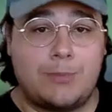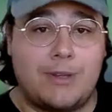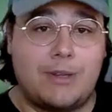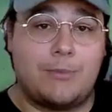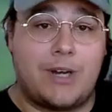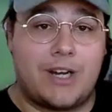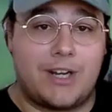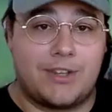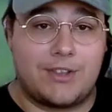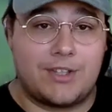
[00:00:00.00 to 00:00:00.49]
will be
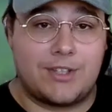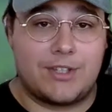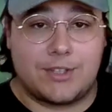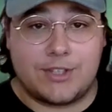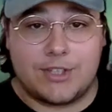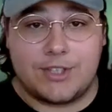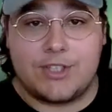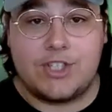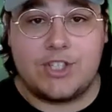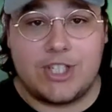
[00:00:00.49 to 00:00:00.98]
one of
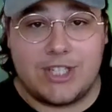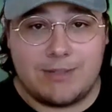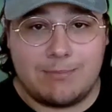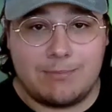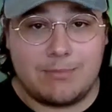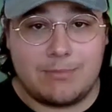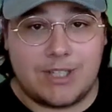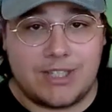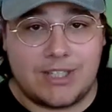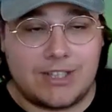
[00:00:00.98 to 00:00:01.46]
the
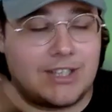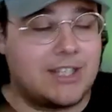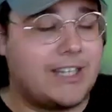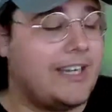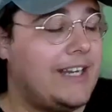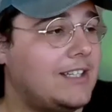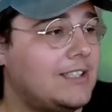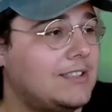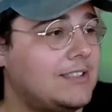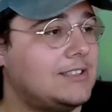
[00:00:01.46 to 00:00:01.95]
gym
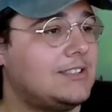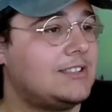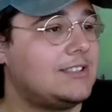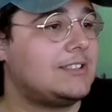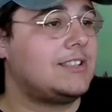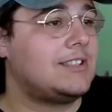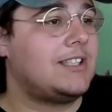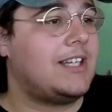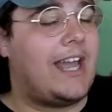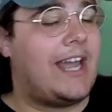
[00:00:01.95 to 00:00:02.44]

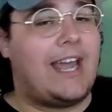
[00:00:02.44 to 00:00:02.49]
leaders,